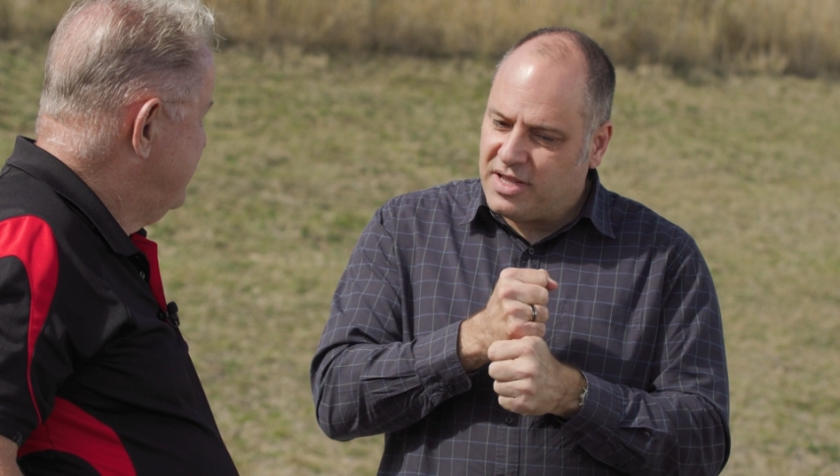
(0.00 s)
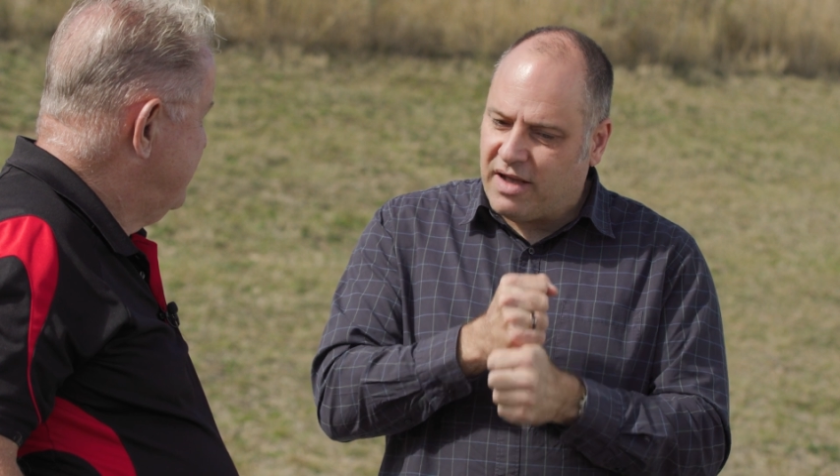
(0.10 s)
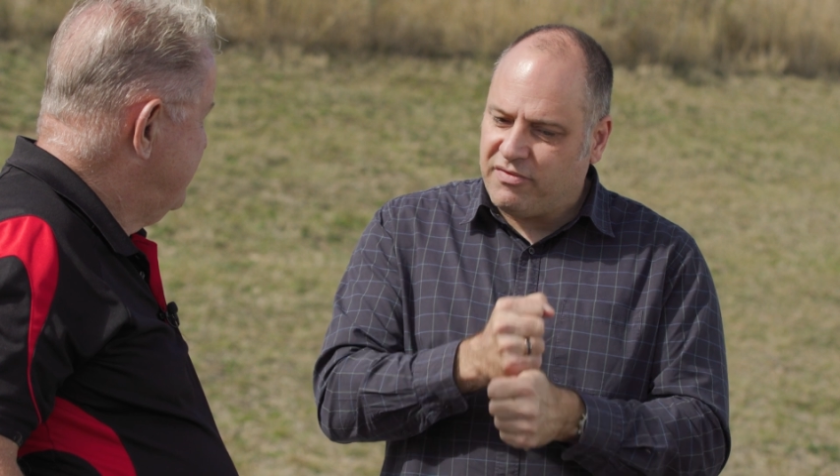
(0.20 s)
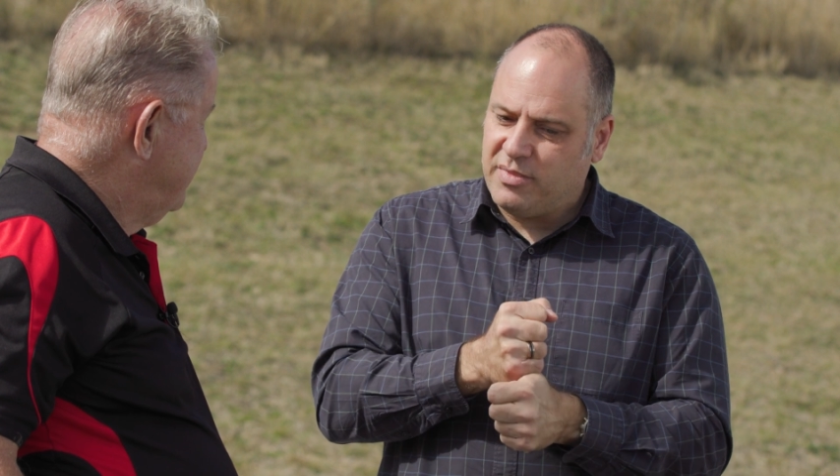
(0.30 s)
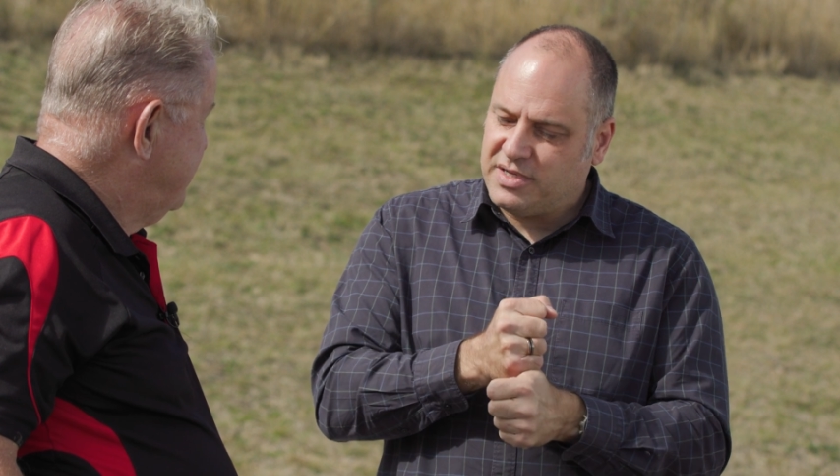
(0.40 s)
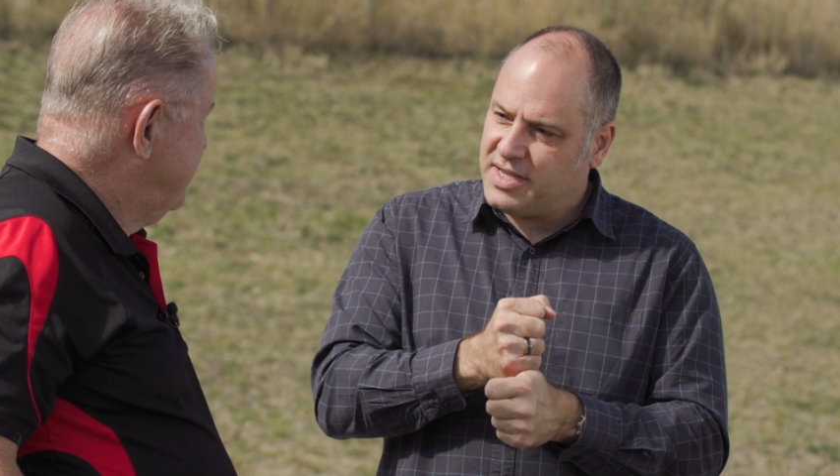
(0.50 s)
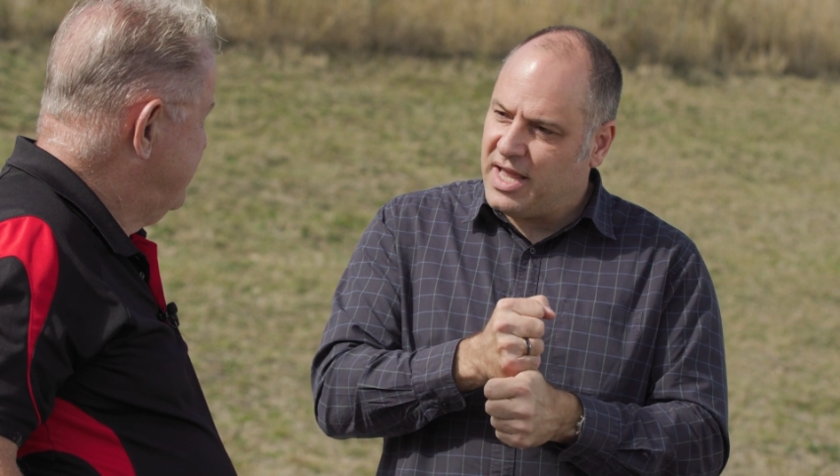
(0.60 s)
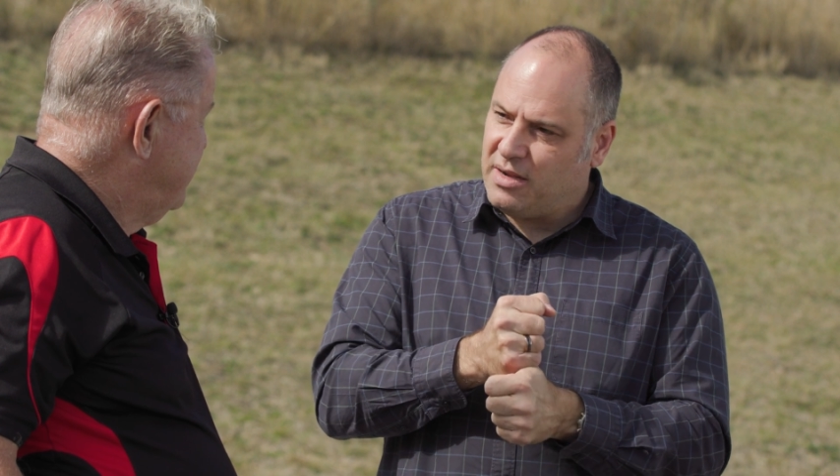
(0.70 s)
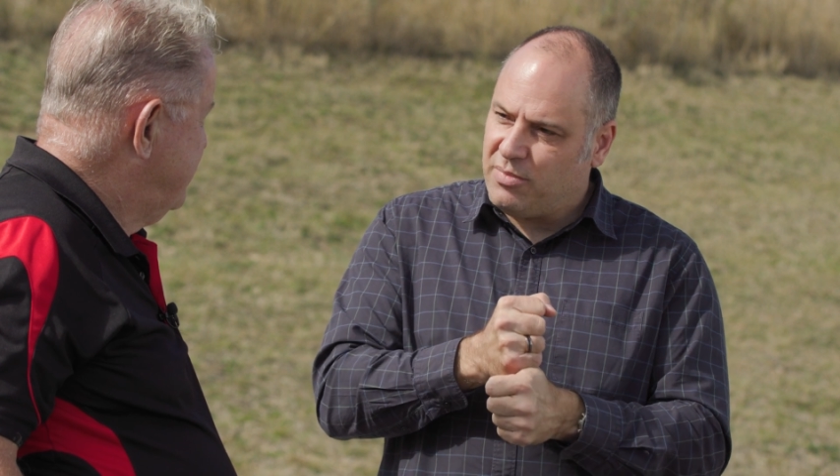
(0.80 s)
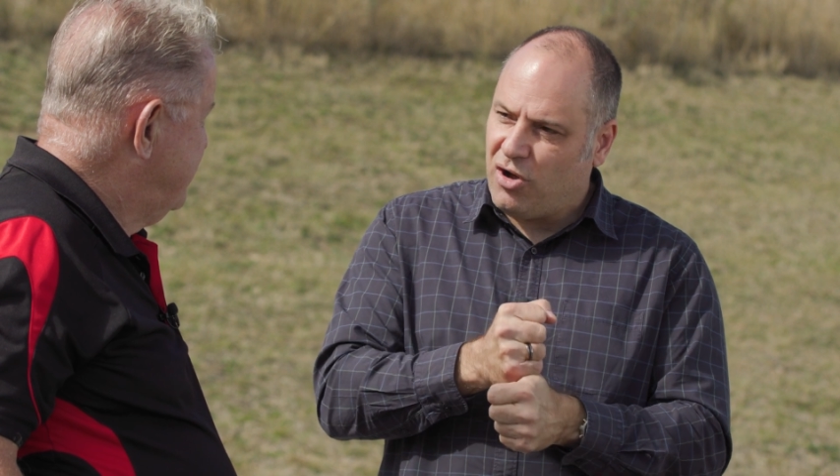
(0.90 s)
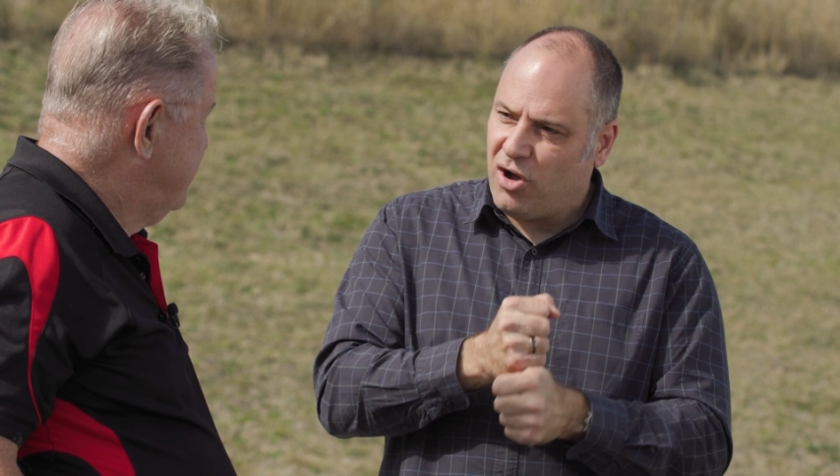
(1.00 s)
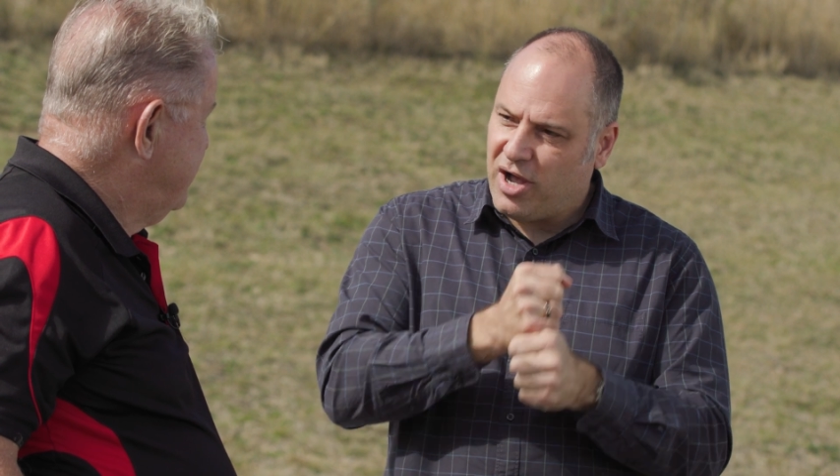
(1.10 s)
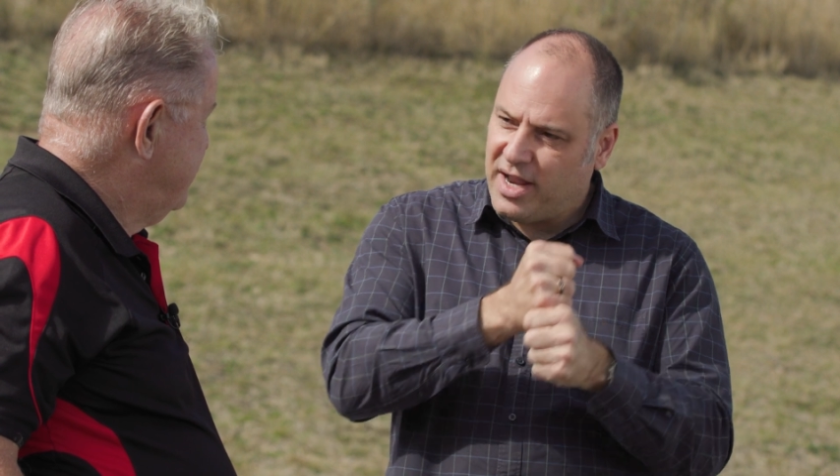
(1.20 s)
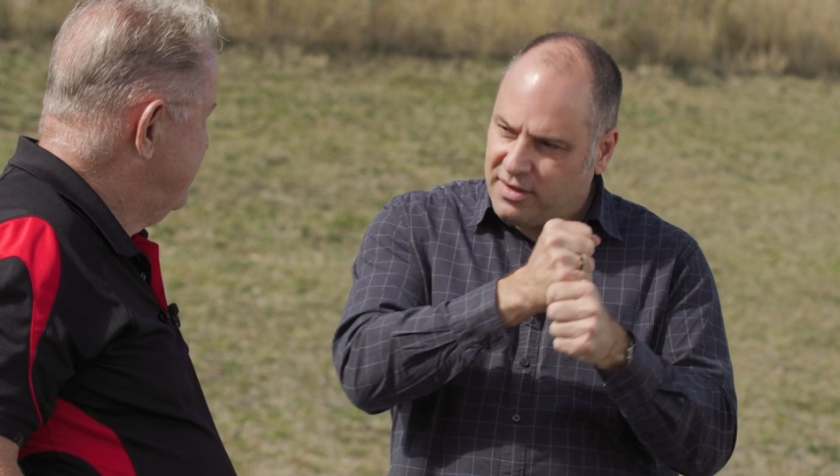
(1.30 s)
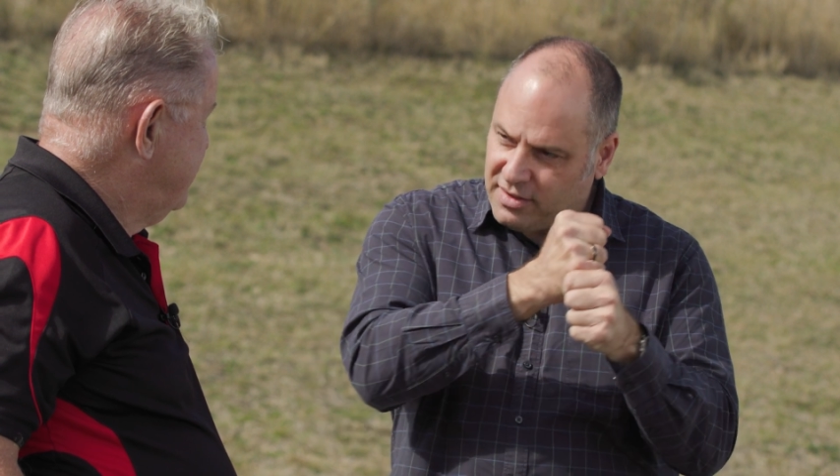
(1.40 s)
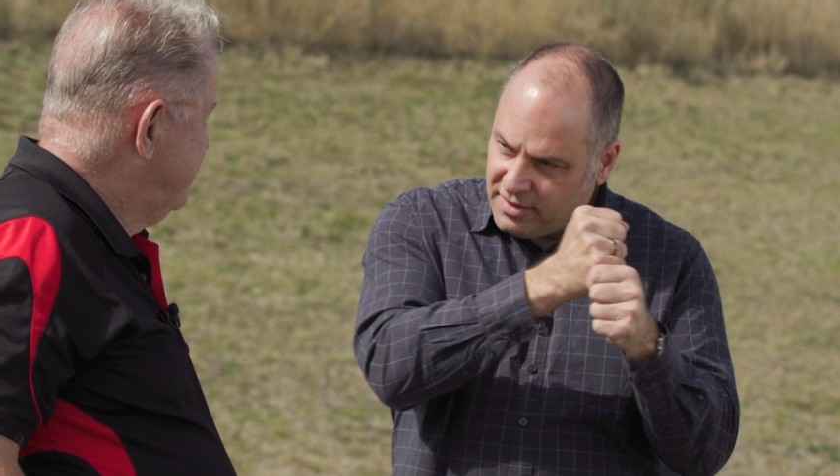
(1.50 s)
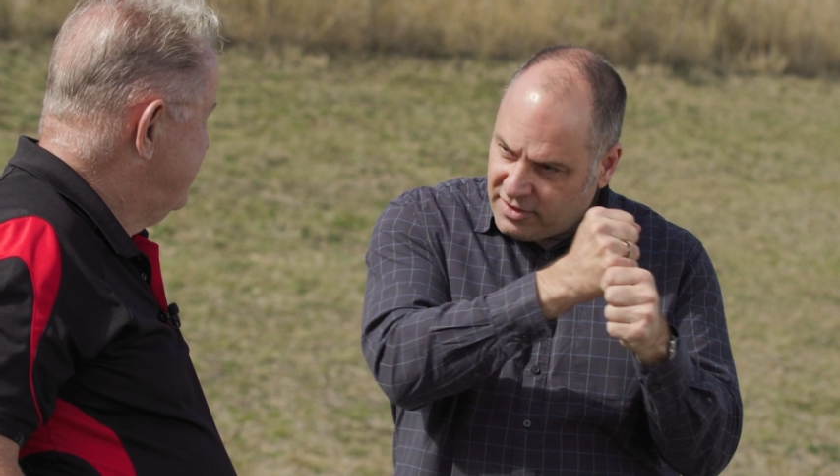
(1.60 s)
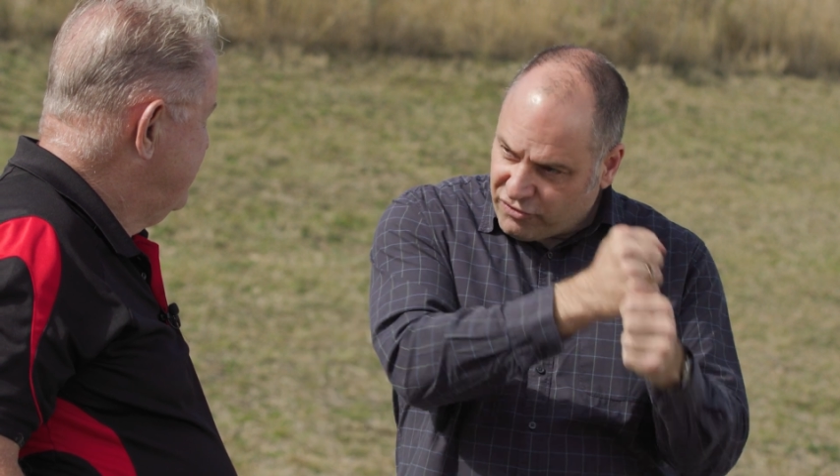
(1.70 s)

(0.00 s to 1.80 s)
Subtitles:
government getting behind